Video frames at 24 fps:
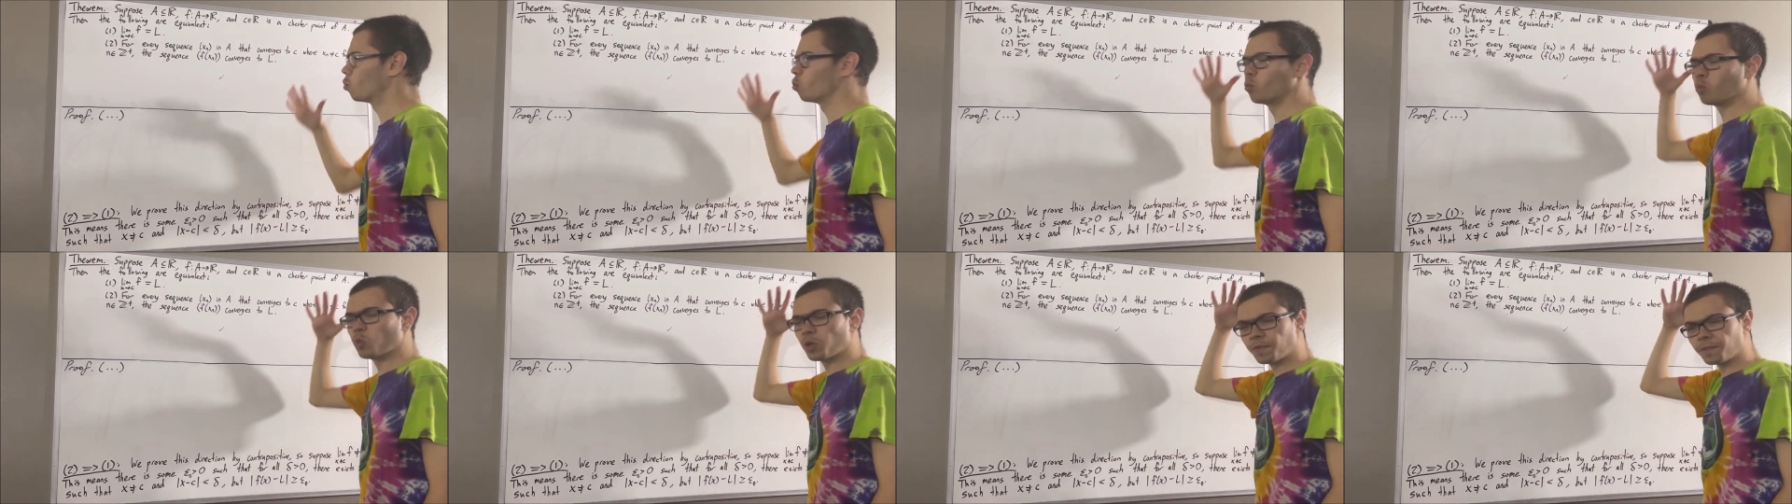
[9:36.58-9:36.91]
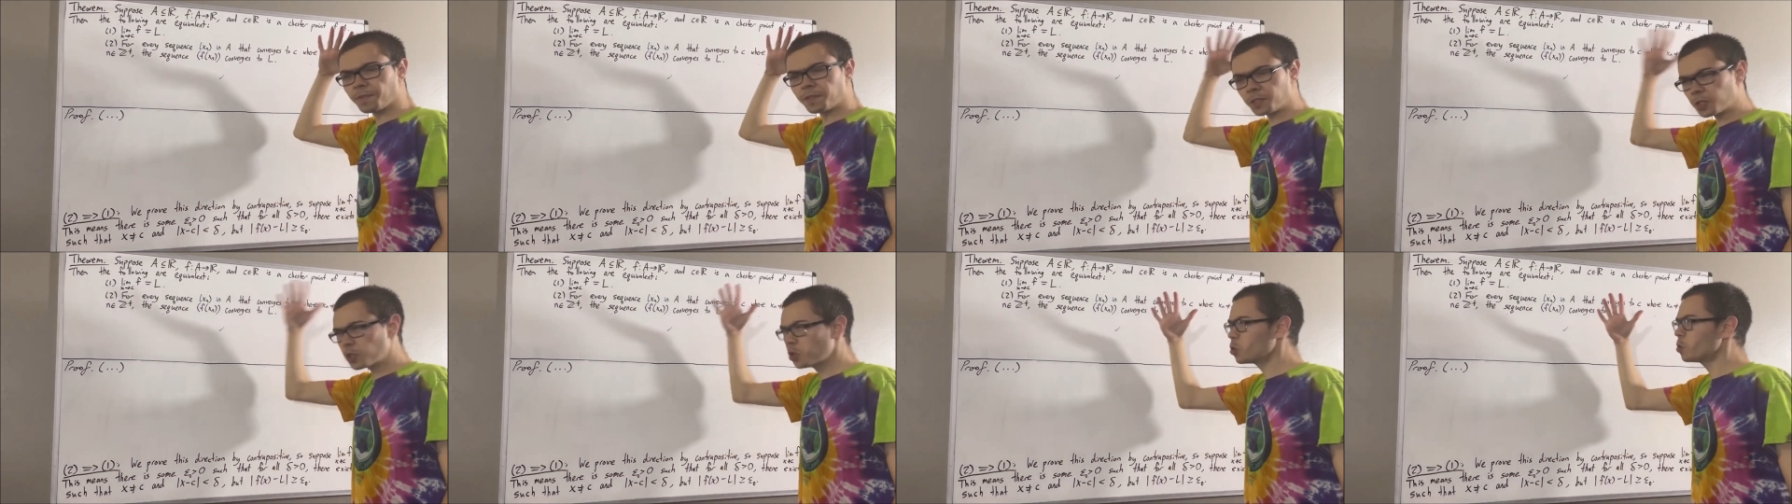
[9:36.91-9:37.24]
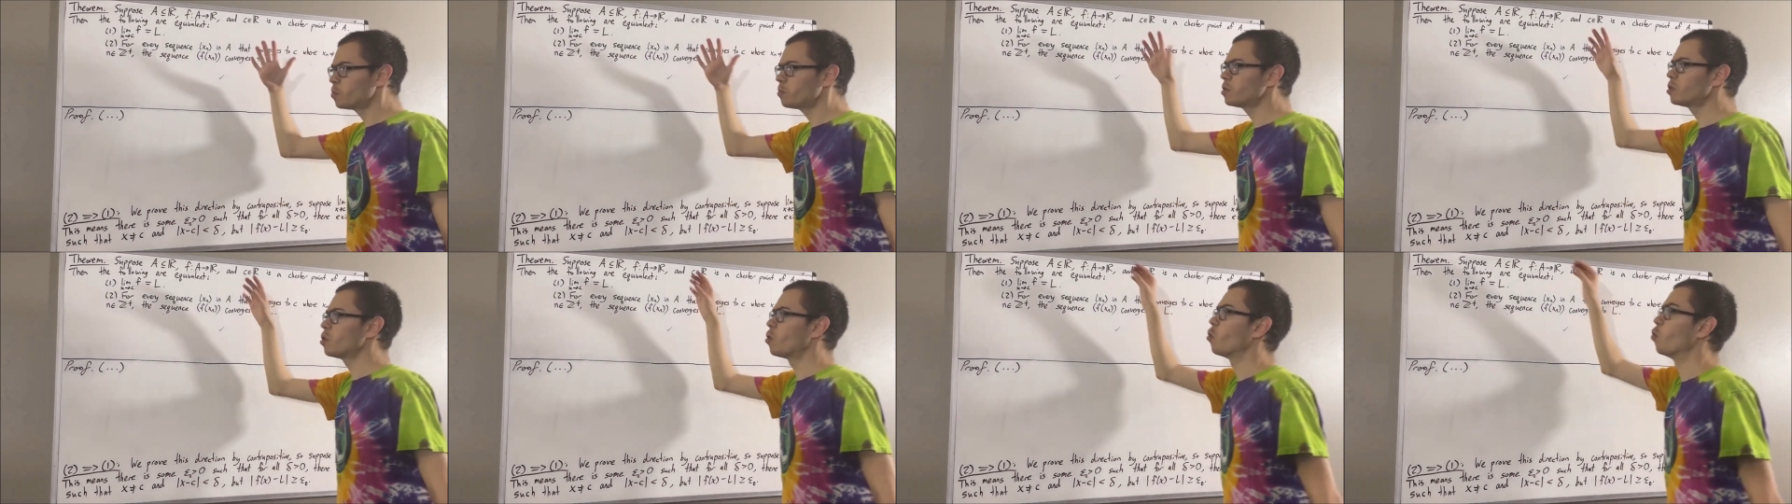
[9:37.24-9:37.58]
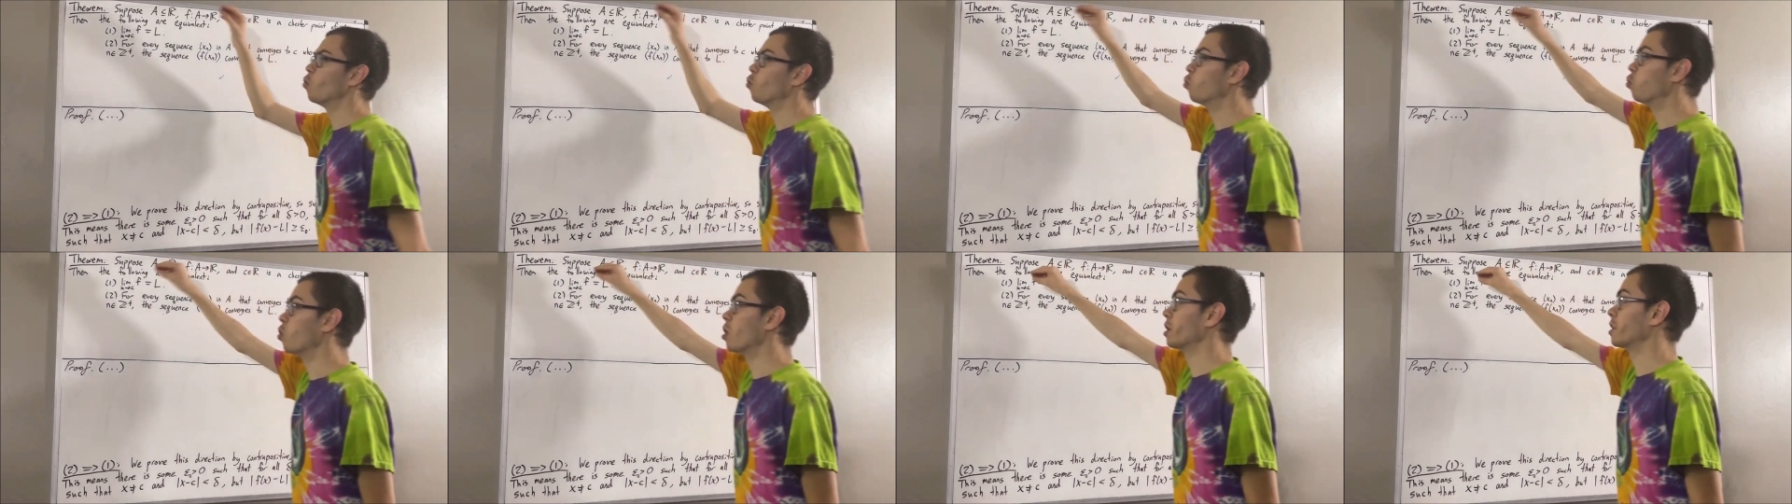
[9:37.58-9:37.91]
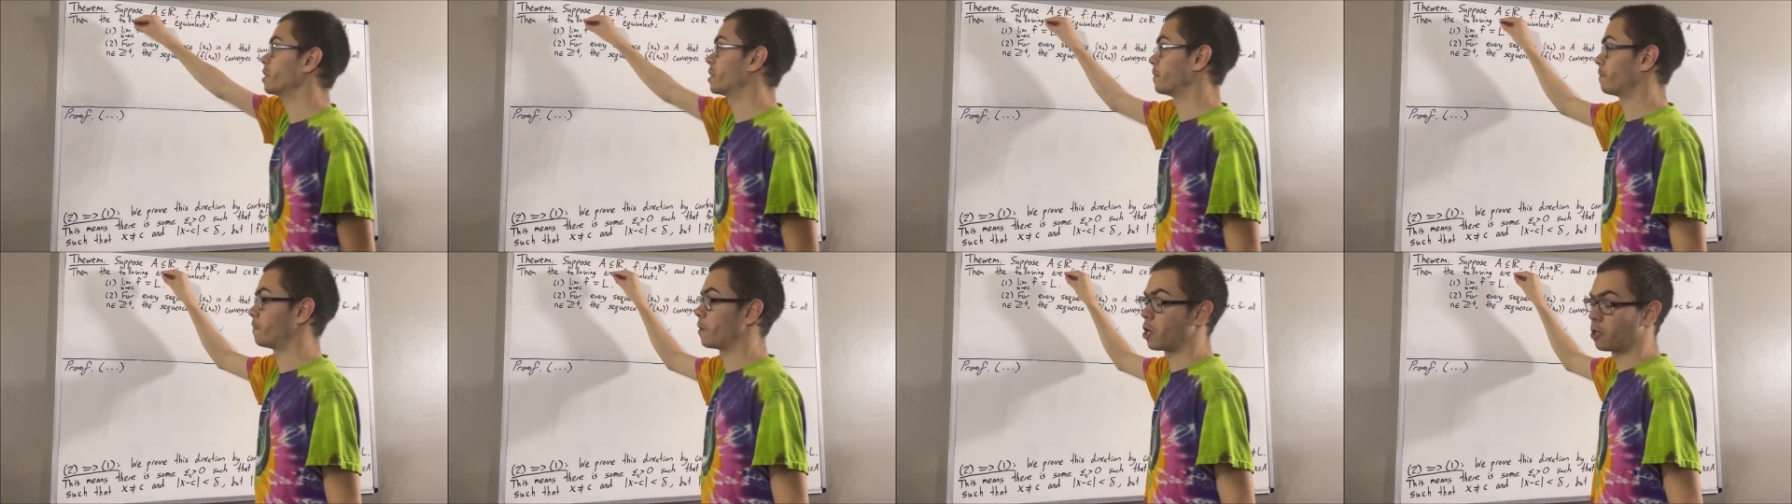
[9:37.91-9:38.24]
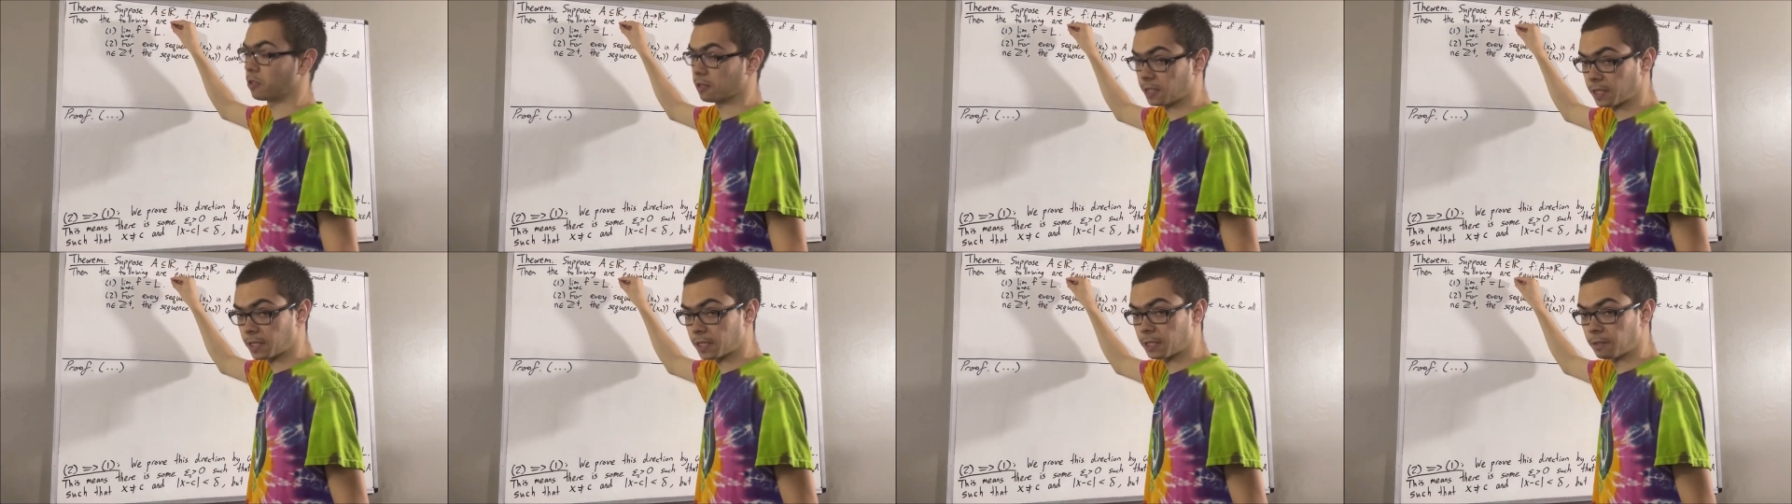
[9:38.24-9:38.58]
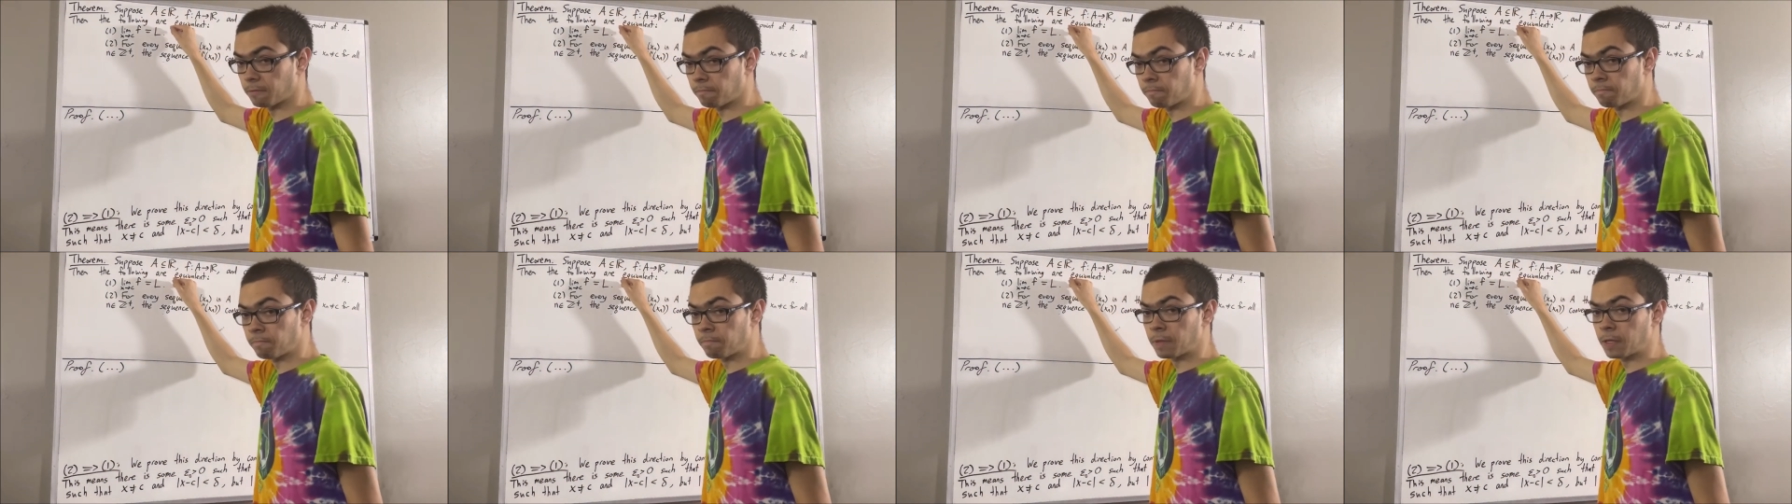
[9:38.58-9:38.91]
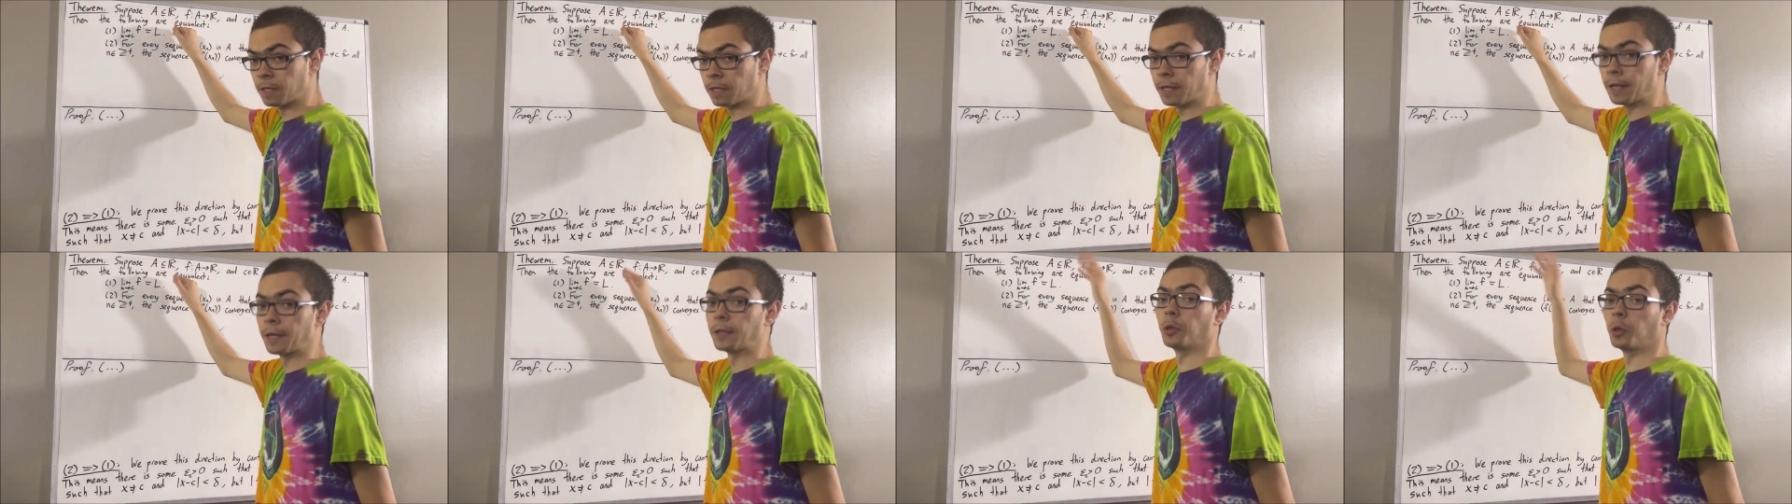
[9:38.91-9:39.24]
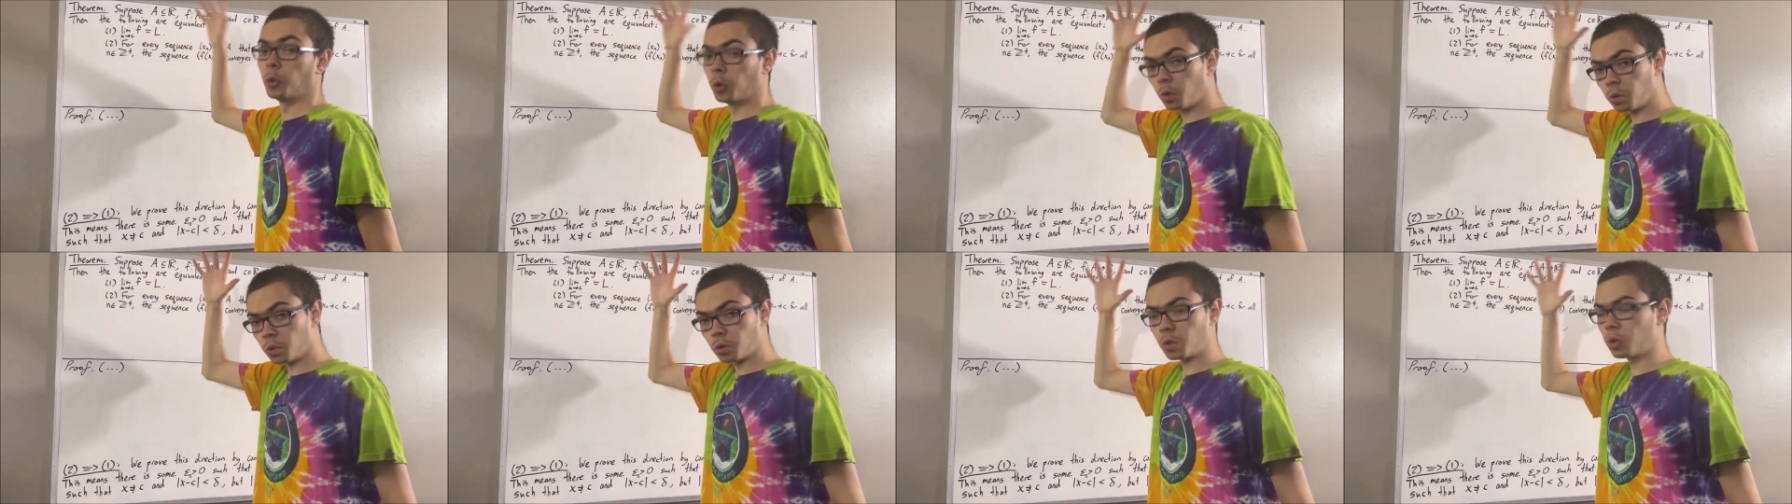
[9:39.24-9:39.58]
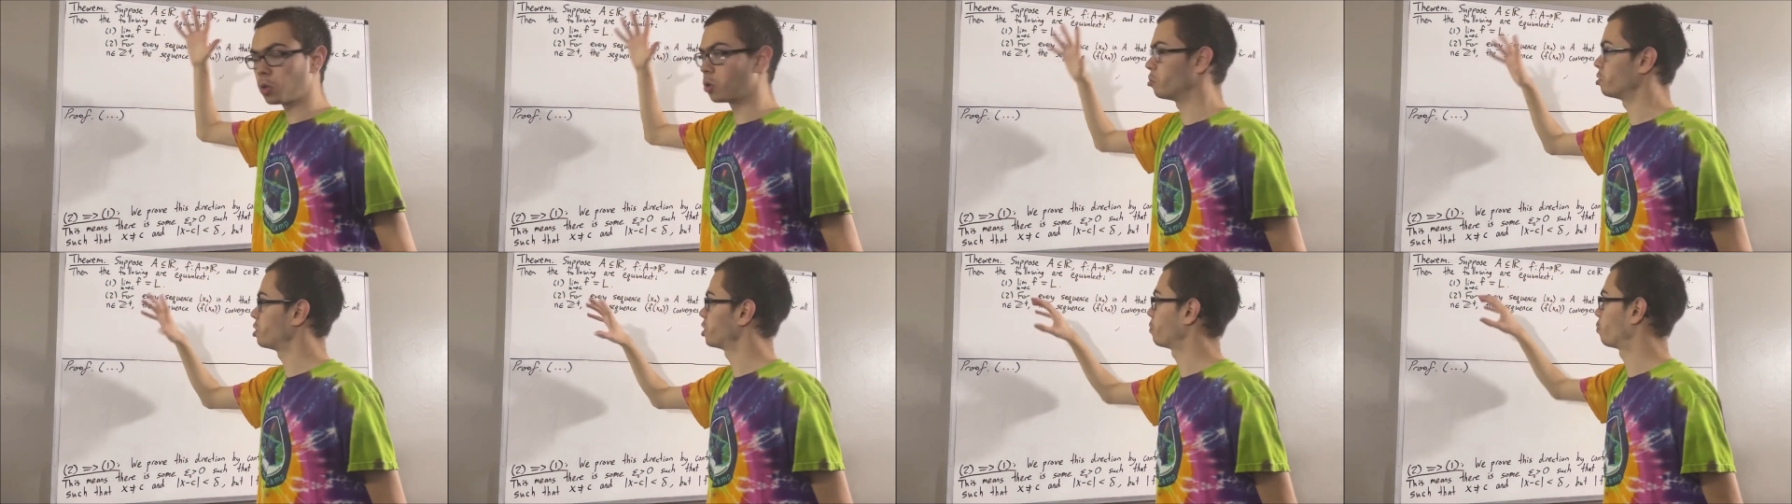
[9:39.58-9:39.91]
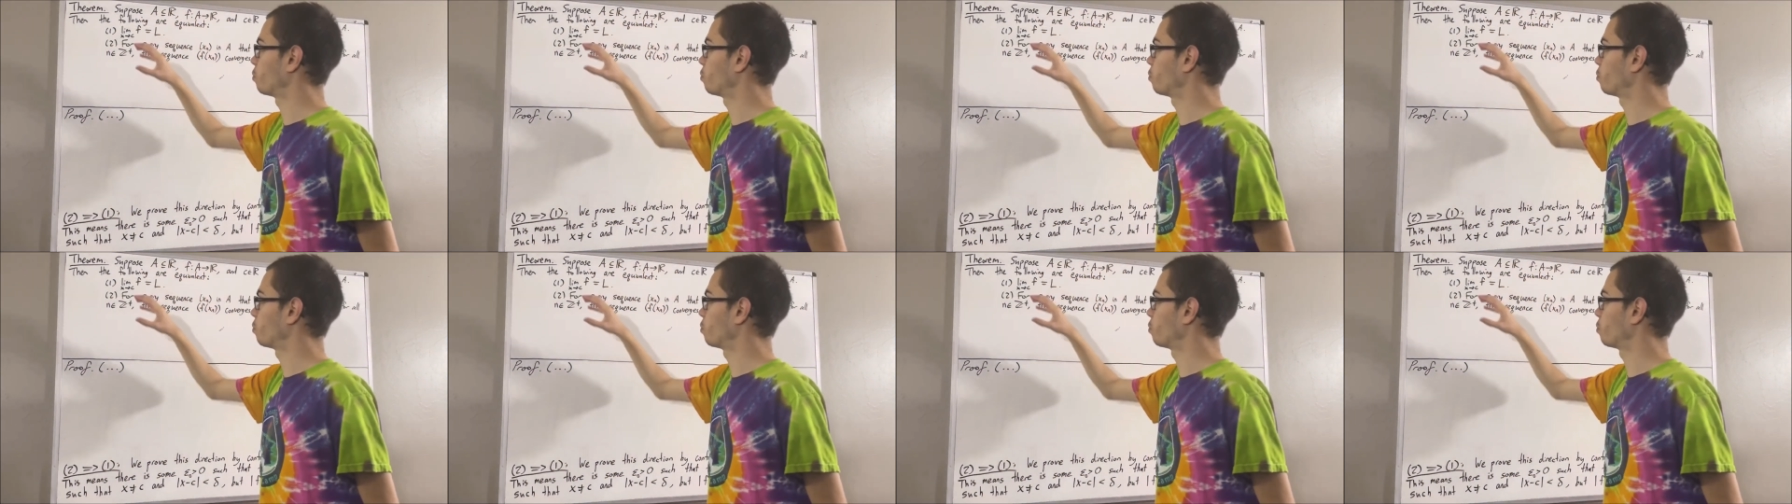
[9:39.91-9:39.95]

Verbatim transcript: we've assumed one is false, and the whole goal is to